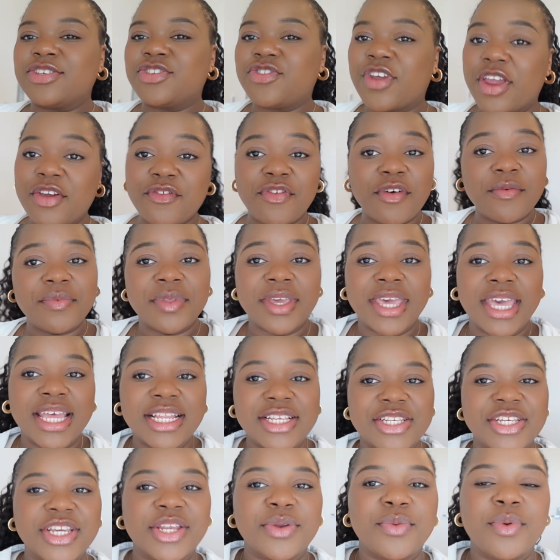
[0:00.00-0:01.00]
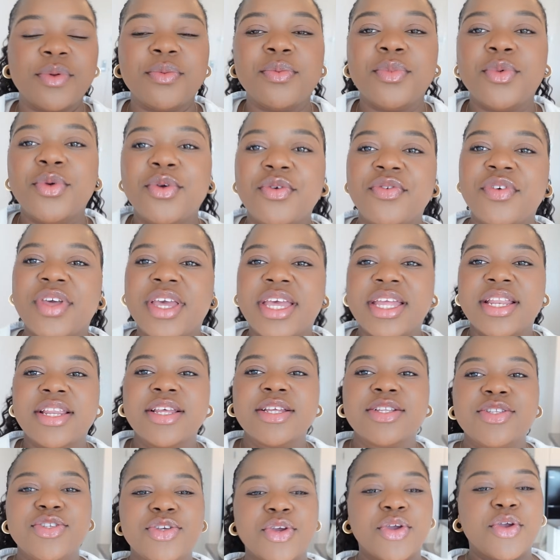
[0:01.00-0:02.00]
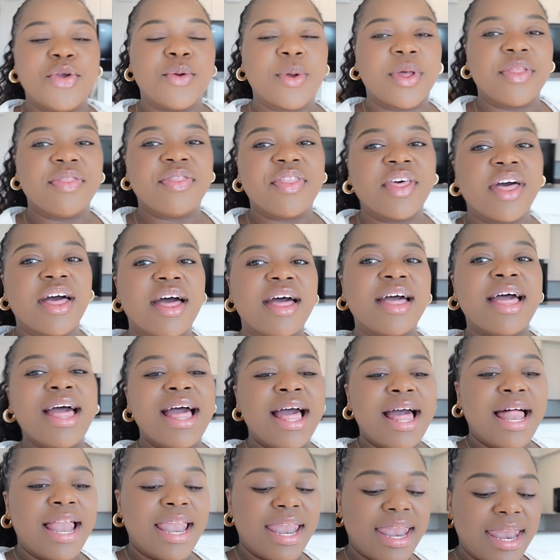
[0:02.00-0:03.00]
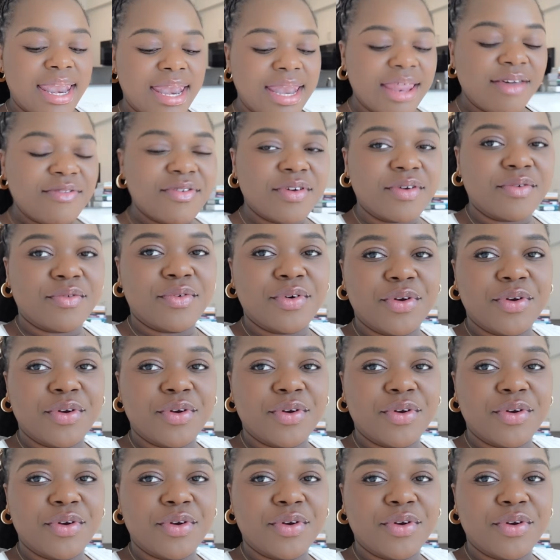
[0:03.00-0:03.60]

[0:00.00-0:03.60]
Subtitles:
Straight from the kitchen, we move into the living